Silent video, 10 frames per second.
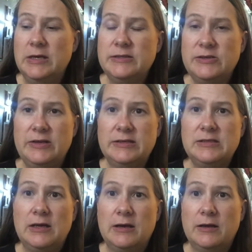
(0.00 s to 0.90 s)
So
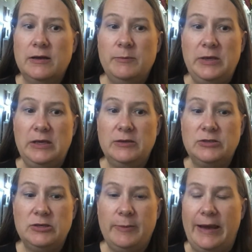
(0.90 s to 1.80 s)
that's not going to be
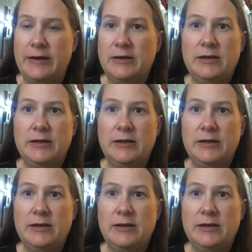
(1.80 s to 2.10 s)
too bad.